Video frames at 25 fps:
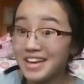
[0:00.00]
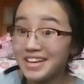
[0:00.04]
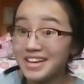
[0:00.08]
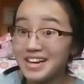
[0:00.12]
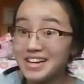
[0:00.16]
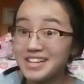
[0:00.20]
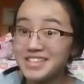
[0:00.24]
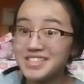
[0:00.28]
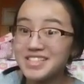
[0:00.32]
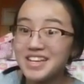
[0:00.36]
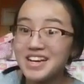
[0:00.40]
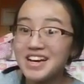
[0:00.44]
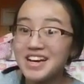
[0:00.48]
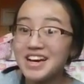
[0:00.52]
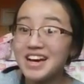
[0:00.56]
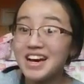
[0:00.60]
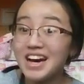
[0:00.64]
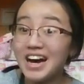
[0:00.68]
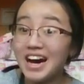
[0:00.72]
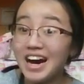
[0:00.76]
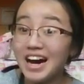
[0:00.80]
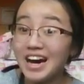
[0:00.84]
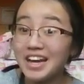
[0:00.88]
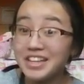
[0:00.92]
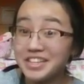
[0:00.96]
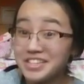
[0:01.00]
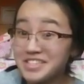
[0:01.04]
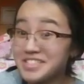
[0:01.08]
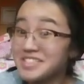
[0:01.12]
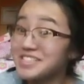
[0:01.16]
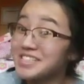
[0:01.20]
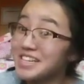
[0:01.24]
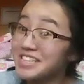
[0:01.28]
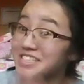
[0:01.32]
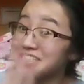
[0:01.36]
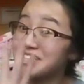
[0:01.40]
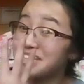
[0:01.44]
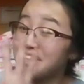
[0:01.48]
Hey guys, this
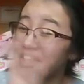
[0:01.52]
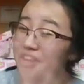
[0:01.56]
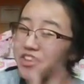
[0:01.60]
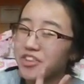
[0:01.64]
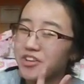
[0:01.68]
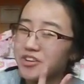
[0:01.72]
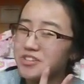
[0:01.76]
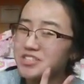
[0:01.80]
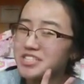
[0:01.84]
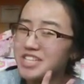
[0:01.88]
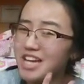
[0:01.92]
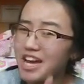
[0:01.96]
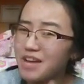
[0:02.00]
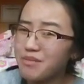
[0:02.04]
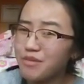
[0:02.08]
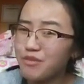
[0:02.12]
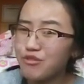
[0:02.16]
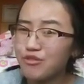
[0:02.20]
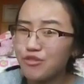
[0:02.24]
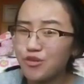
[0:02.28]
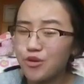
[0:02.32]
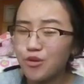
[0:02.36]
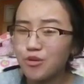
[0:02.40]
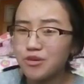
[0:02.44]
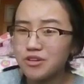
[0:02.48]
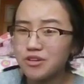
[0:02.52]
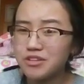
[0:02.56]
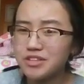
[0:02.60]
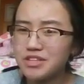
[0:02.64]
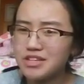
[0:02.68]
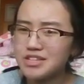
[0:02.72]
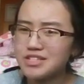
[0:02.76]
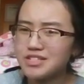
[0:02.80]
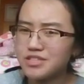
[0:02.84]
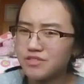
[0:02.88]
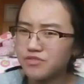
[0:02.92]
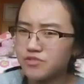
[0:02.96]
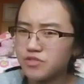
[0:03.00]
is actually the third time I've recorded
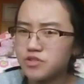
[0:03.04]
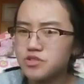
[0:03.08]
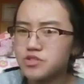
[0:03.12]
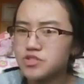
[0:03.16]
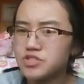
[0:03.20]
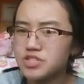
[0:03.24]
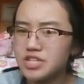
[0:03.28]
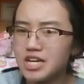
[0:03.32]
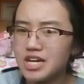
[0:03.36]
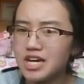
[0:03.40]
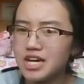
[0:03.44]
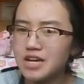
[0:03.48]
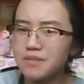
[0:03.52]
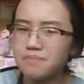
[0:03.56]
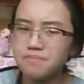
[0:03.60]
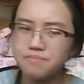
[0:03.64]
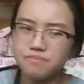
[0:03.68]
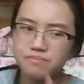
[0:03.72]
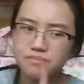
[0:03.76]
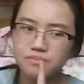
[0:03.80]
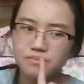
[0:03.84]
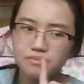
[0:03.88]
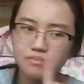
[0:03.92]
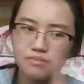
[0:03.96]
this. The first time,